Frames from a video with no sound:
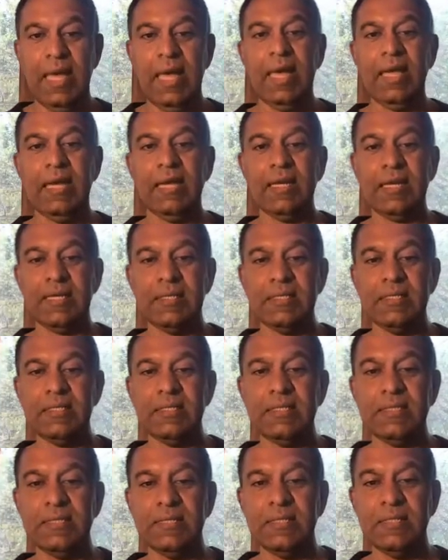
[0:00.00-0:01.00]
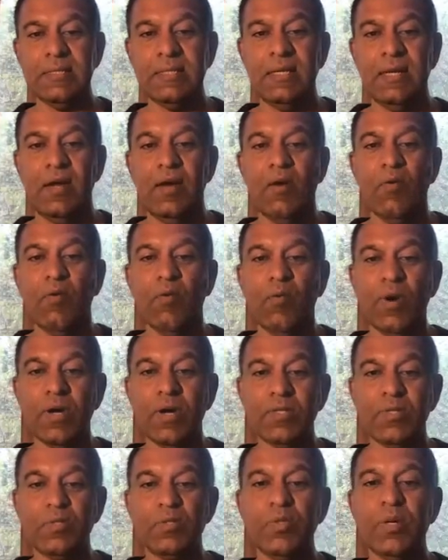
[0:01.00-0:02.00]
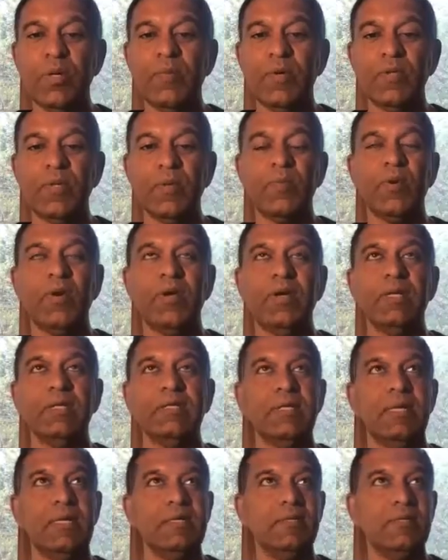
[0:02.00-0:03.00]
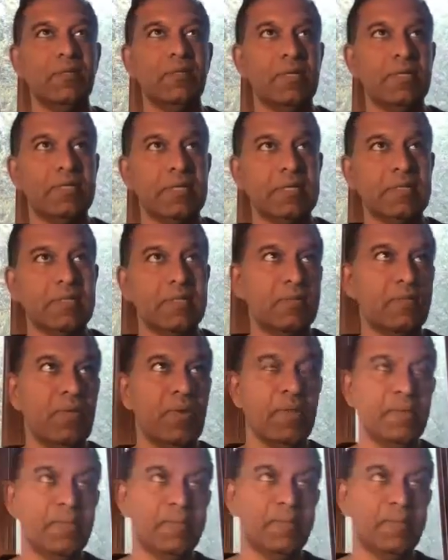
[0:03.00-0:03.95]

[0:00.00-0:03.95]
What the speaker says: and consider what to do about the products that is not successful.